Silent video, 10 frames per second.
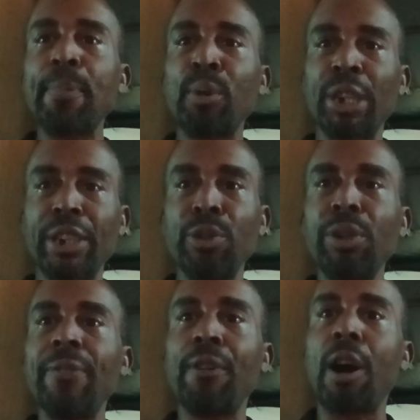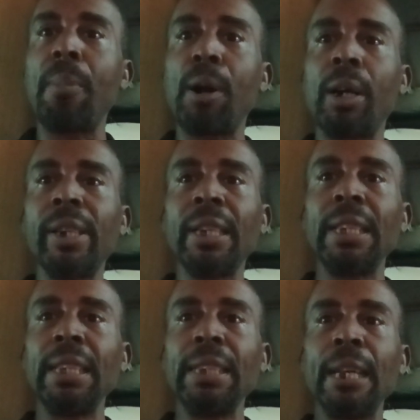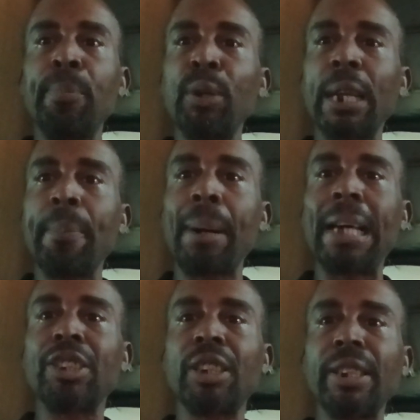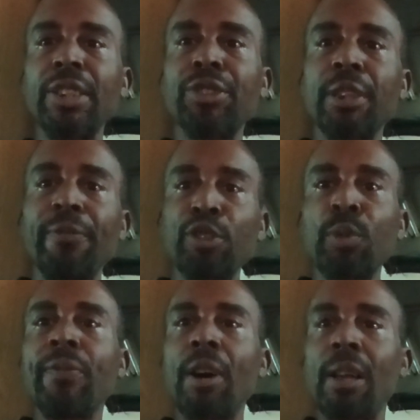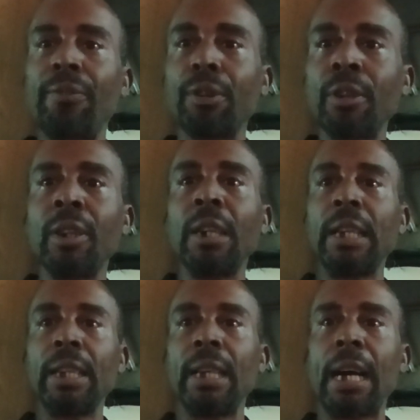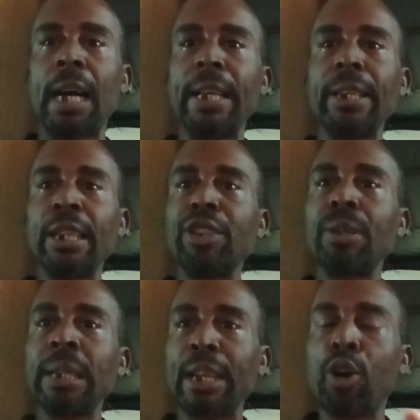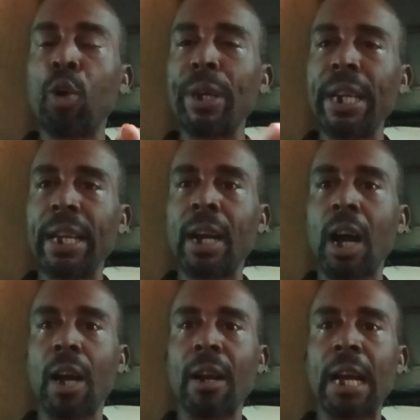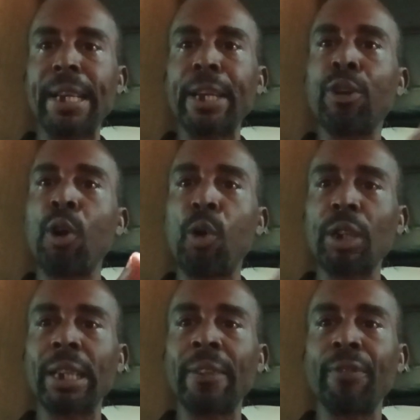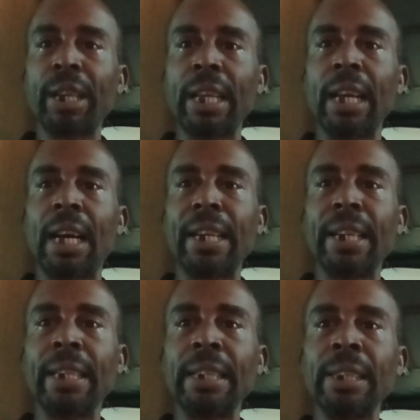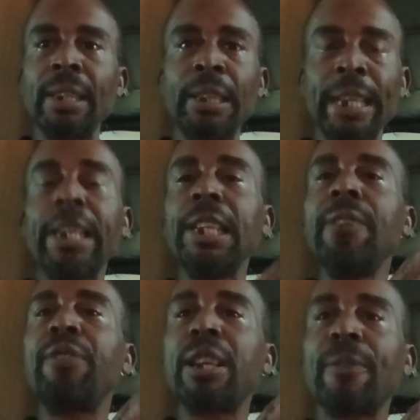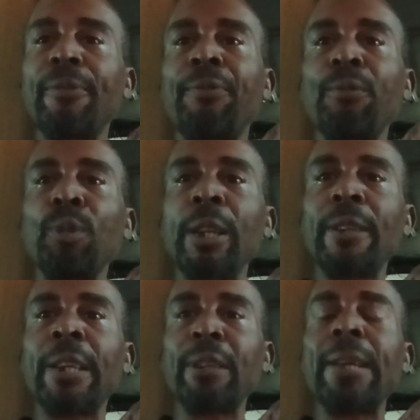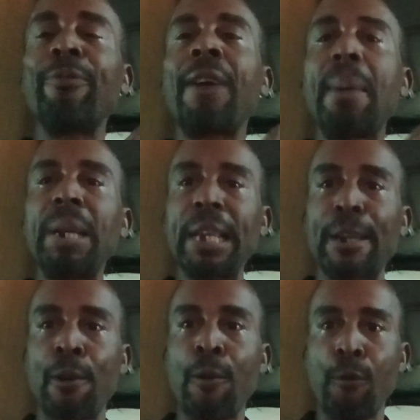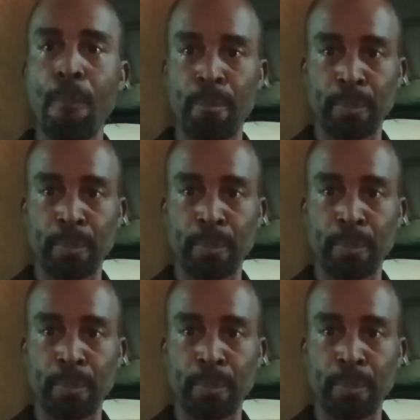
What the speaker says: put their uniform on, they put their badge on, their service revolver, and they go in their car and they go out every day and they leave their family at home